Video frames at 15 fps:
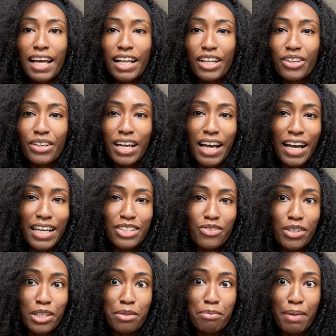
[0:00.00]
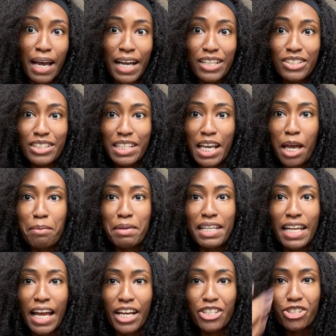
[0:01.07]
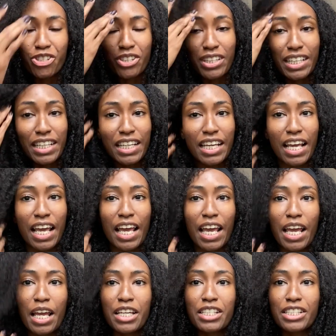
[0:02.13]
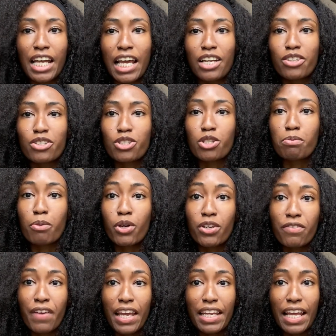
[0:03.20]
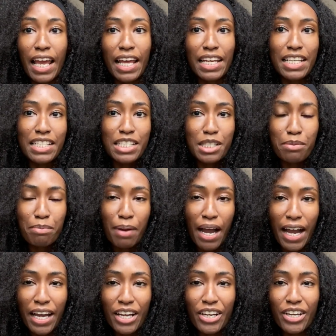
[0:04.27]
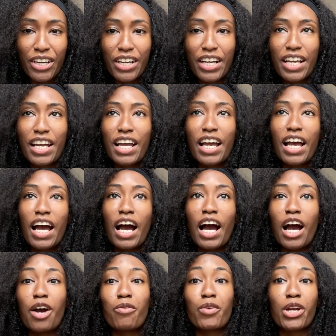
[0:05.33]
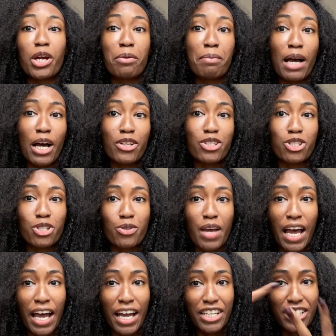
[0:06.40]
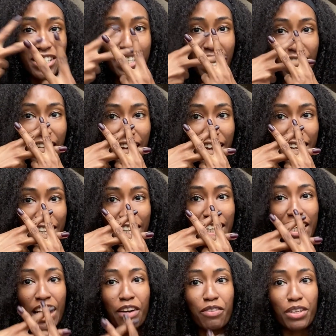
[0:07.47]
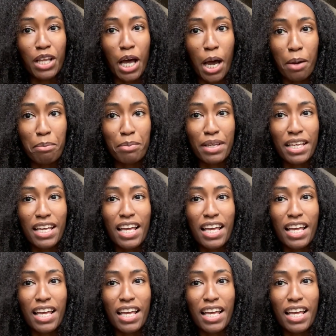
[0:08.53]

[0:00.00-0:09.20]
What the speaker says: Hello guys, welcome back to Chemi Naturally, a channel to motivate and inspire. We are about to hashtag level up.